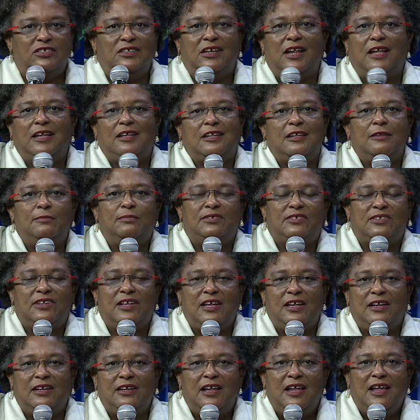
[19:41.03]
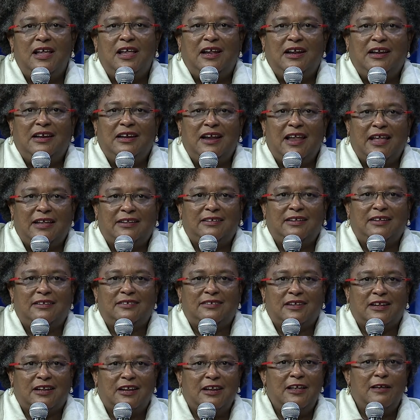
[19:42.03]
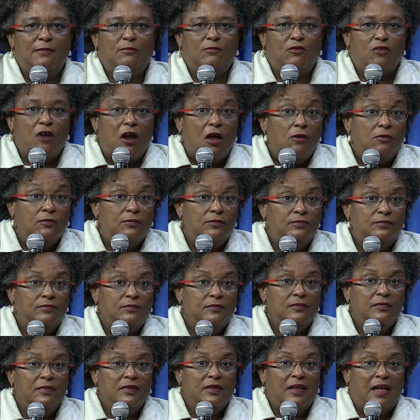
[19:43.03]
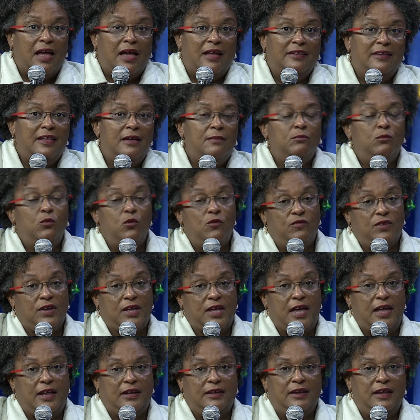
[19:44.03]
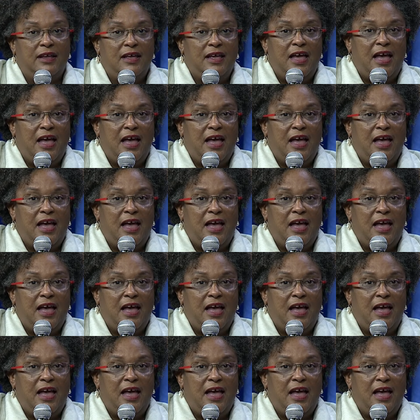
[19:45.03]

And I keep saying, let us claim ground and then move again.